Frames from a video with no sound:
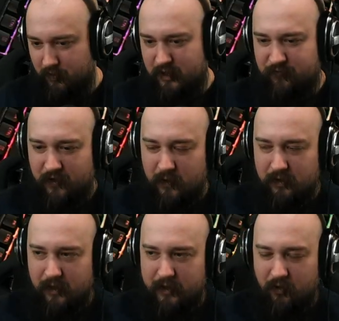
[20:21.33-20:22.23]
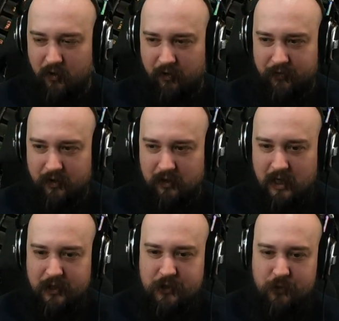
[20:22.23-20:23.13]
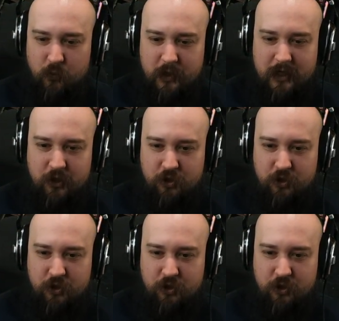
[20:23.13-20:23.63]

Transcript: It's very like on the like sweet